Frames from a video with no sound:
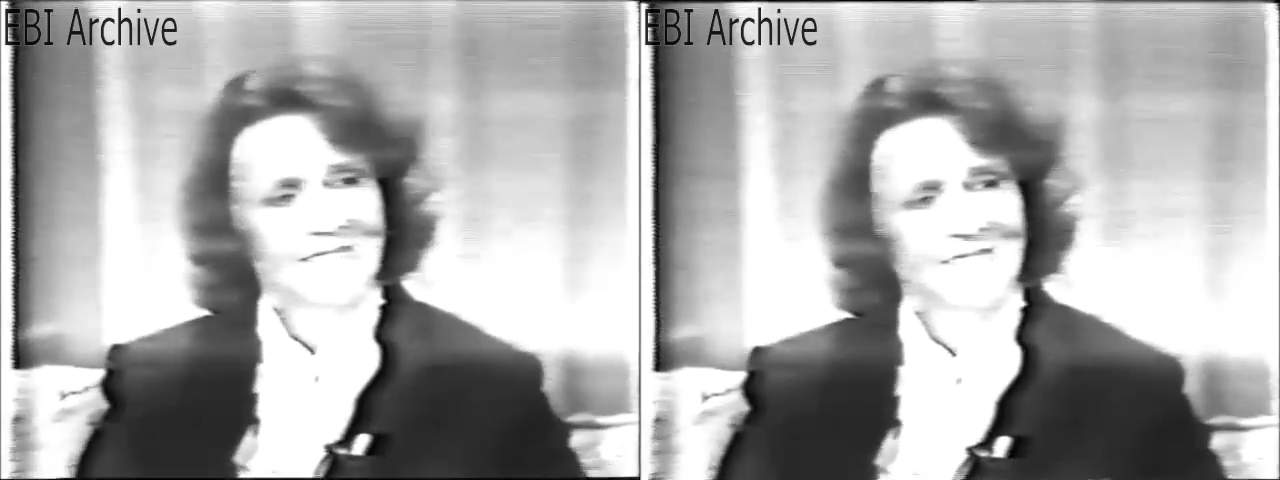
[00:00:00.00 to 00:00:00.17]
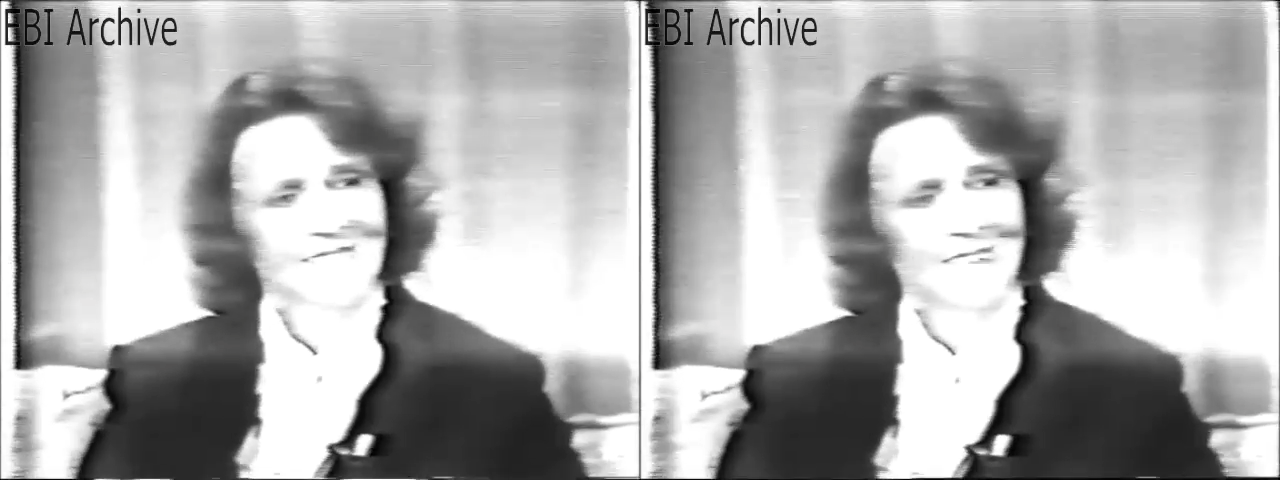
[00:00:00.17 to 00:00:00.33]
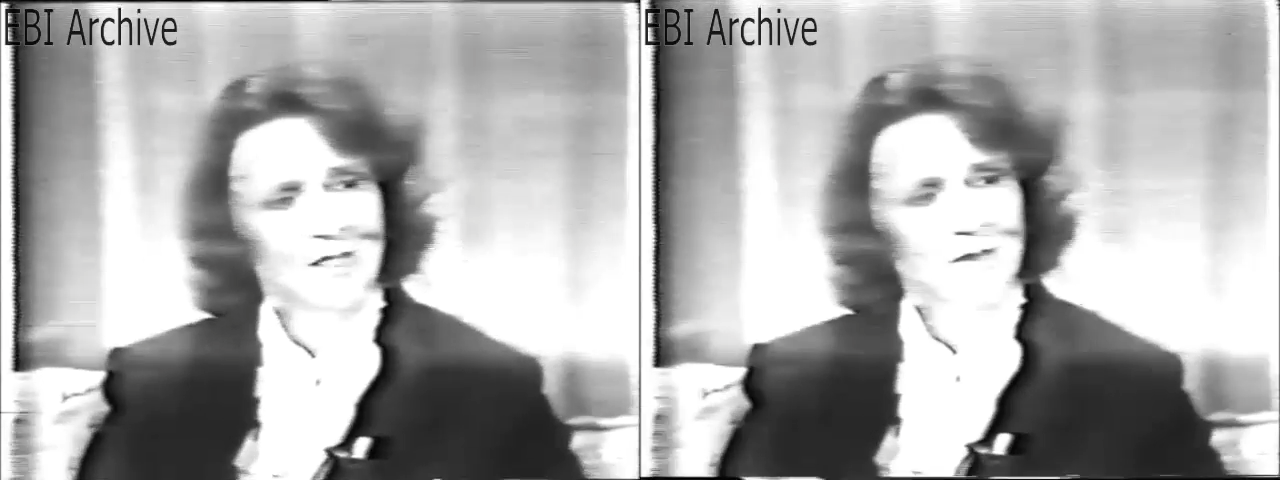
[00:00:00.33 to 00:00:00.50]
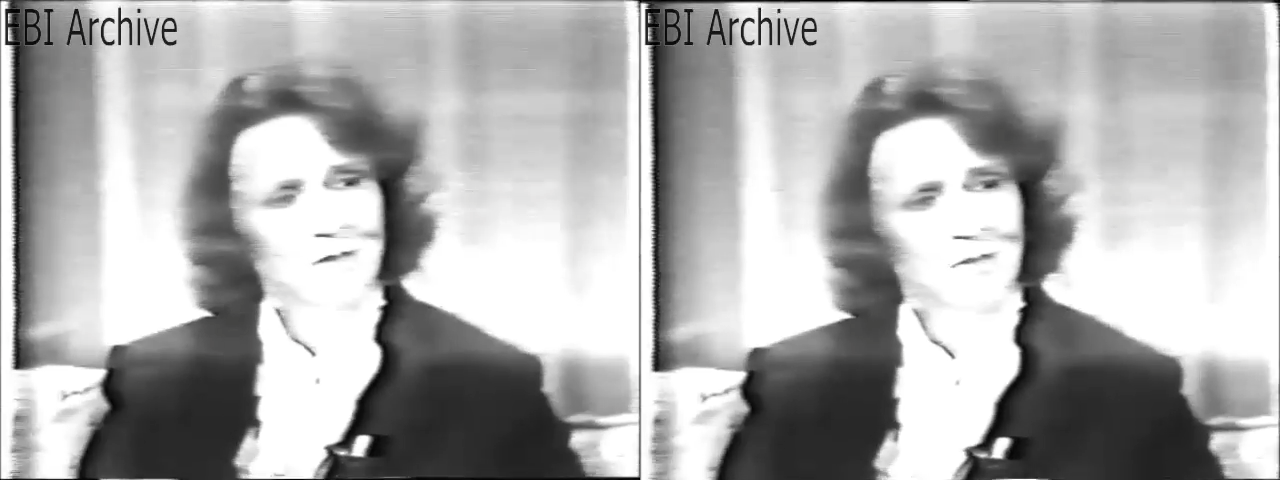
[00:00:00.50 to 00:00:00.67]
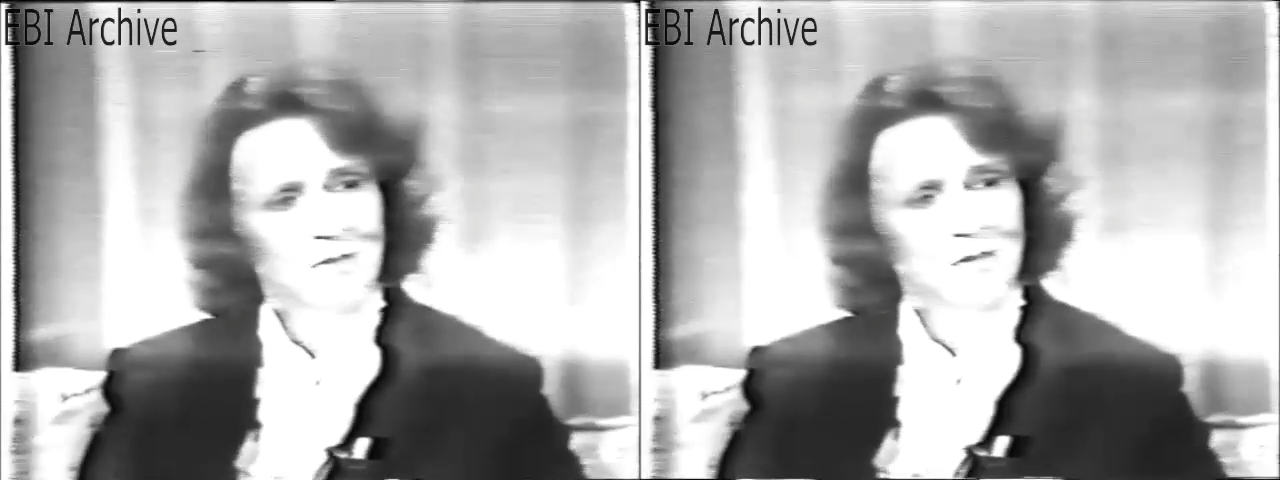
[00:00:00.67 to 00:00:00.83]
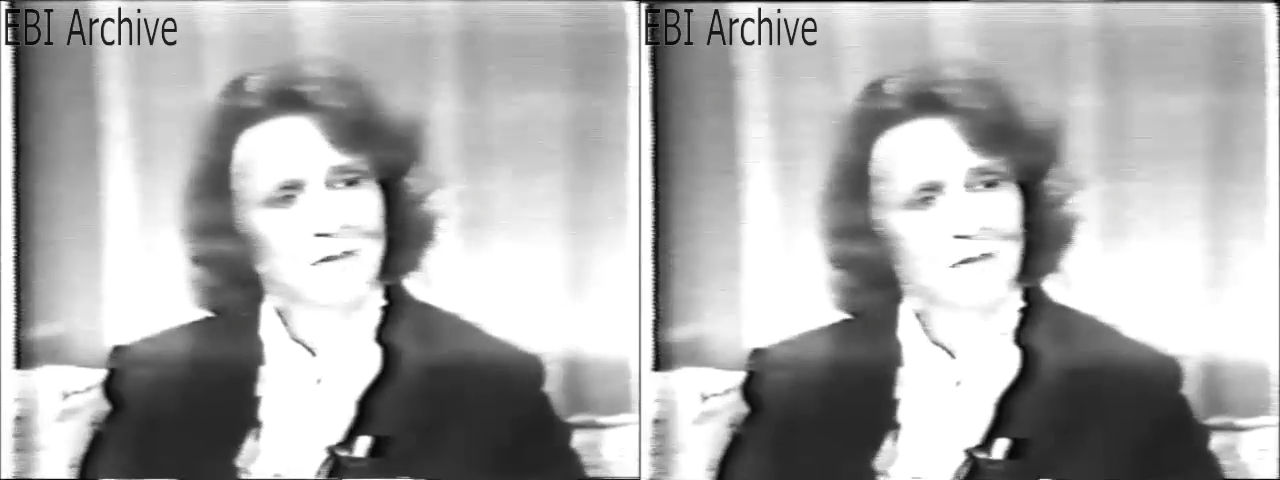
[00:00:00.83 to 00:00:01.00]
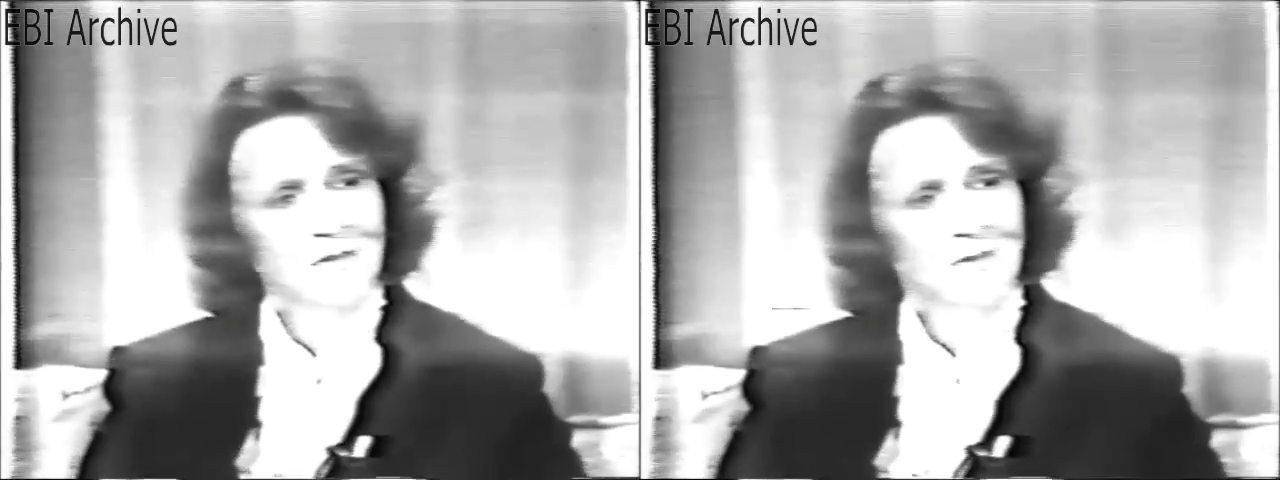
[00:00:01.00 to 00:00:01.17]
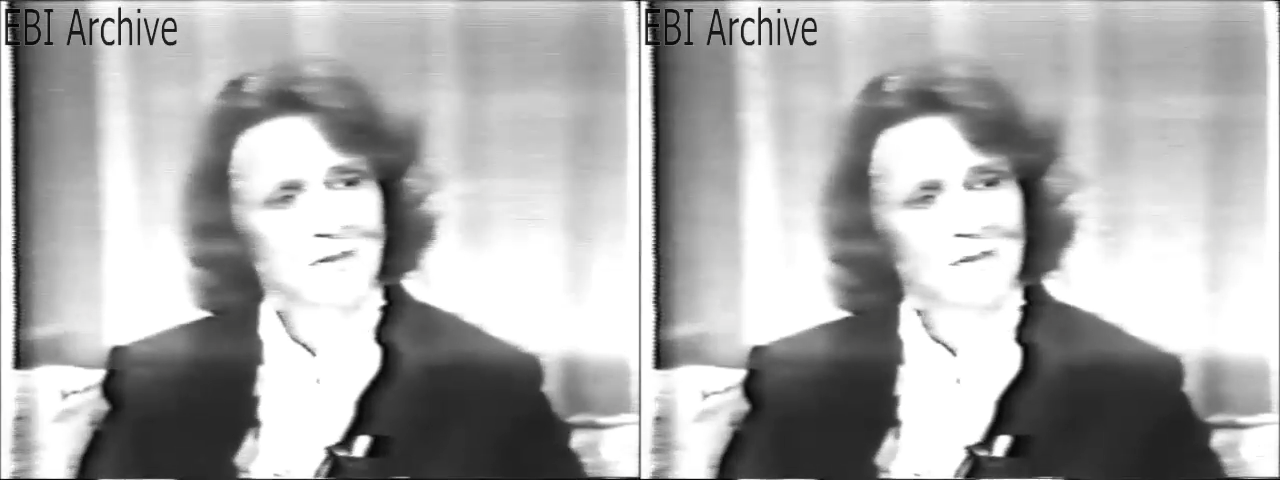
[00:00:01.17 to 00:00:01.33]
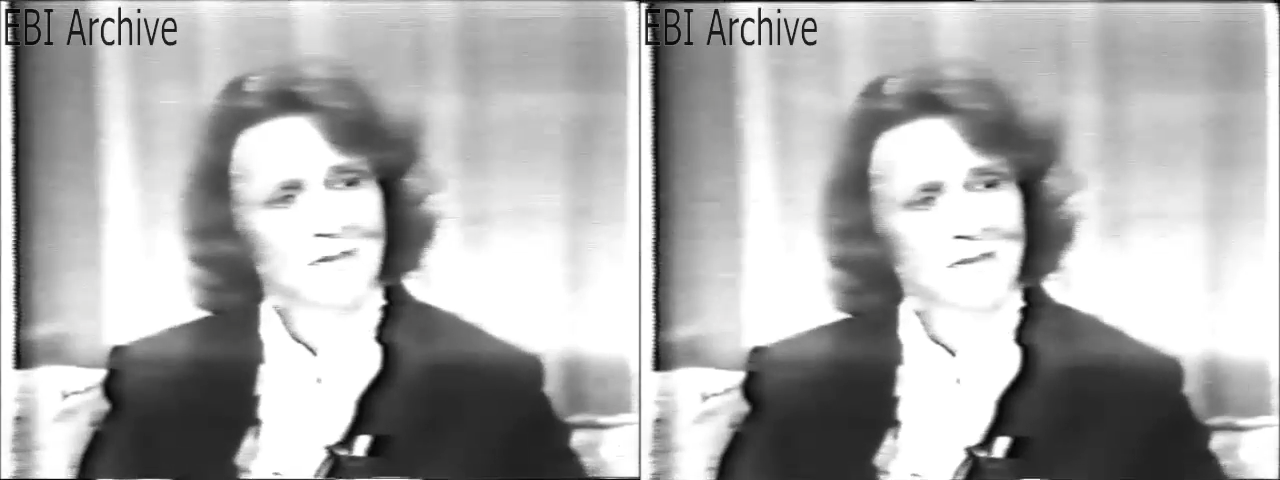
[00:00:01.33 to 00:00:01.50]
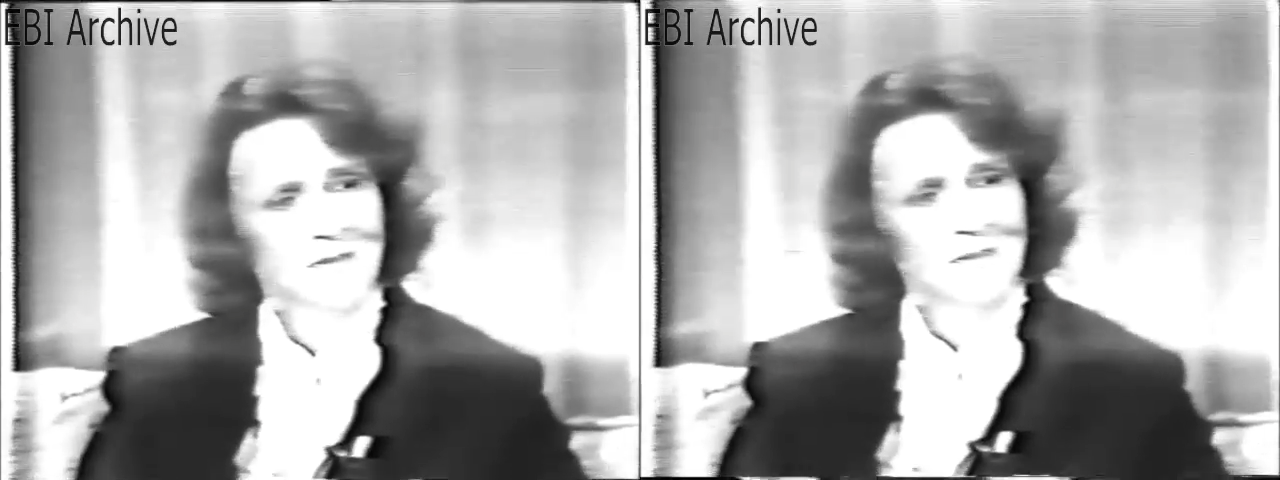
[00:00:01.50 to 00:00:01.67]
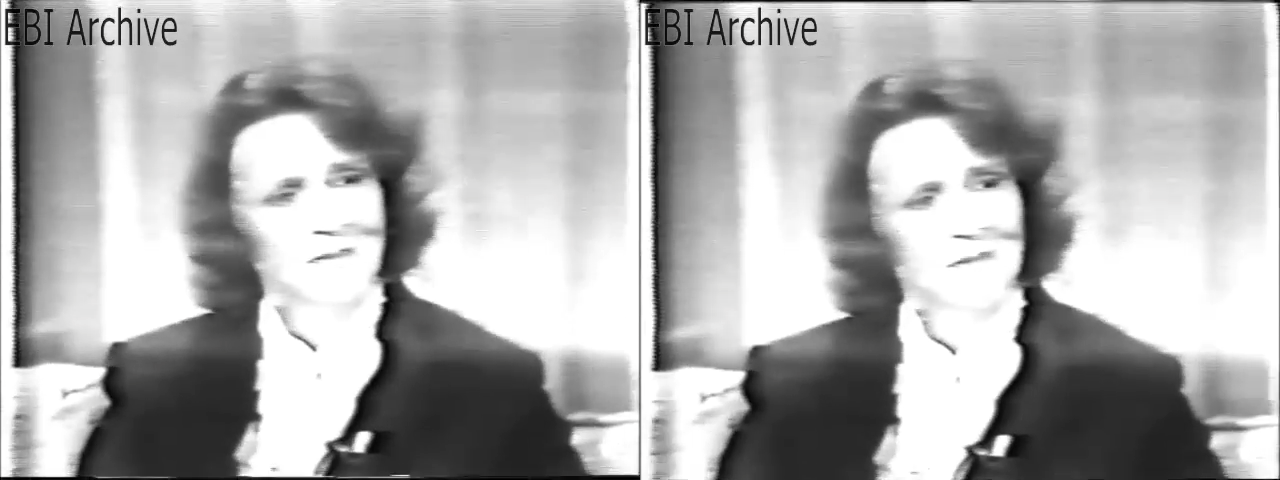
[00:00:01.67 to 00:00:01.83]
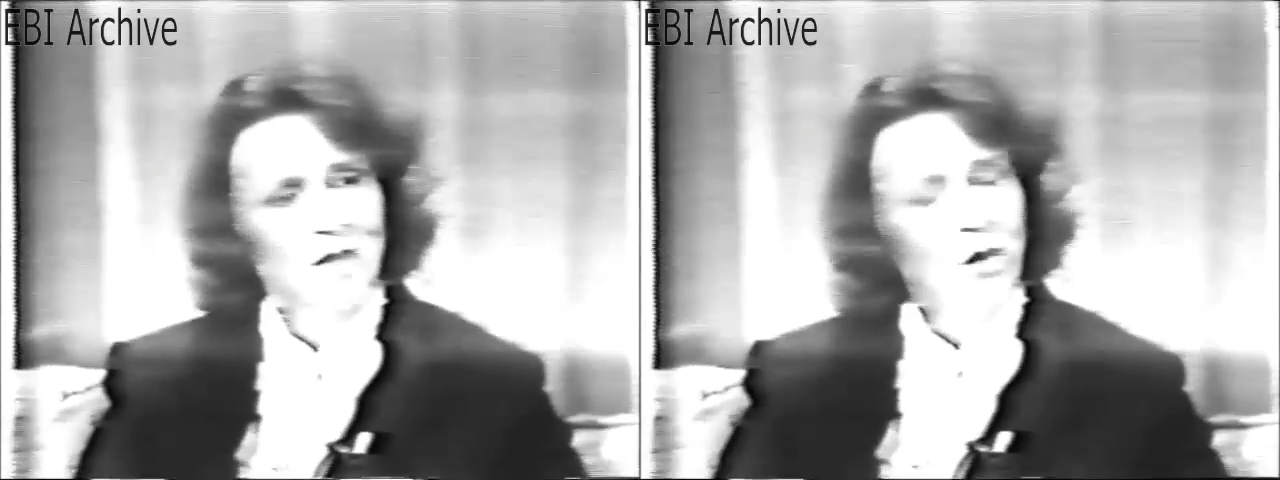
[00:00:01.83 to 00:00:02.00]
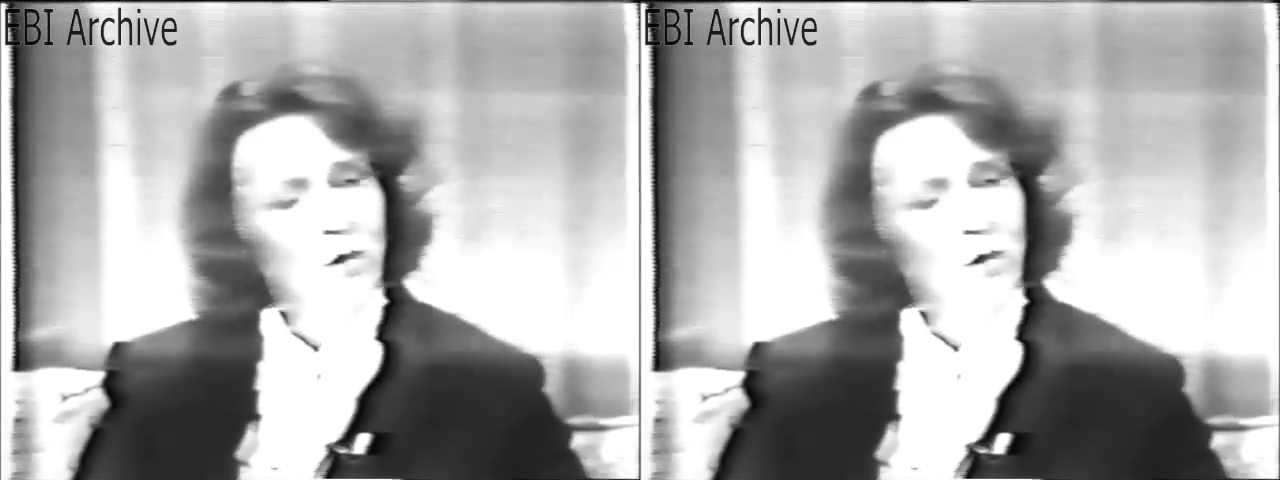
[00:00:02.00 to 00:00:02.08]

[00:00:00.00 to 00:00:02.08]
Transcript: And you can get prettier all the time.